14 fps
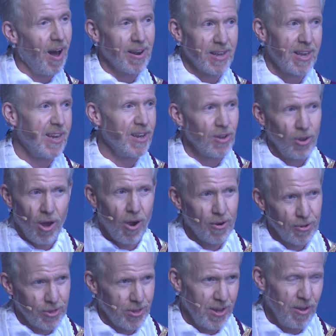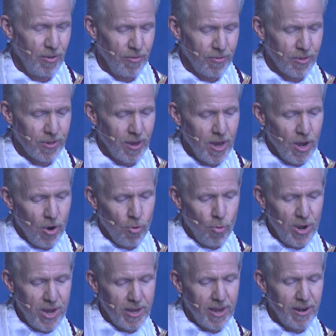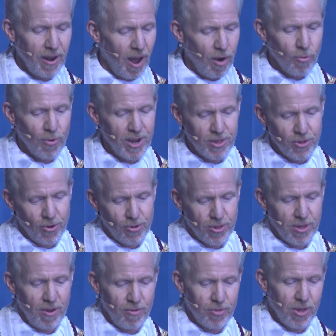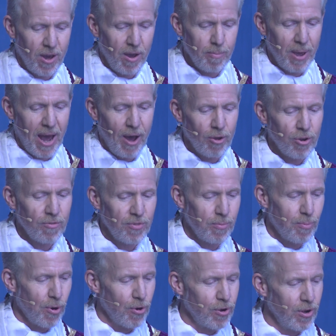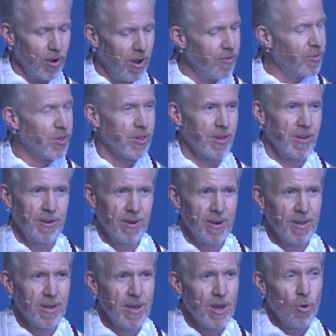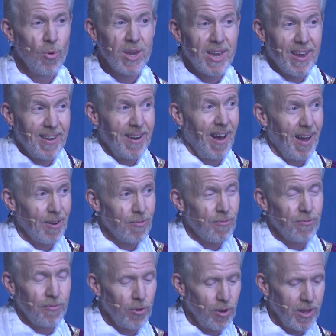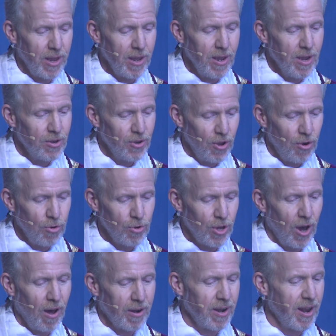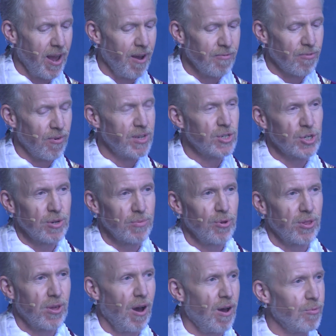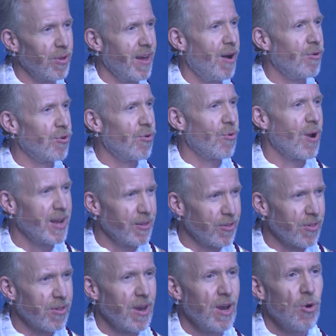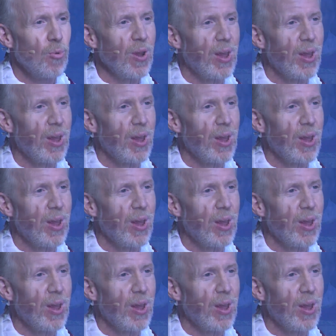heal ourselves. We cannot raise ourselves up out of the burden of sin. We cannot fully know God and have friendship with God without grace. We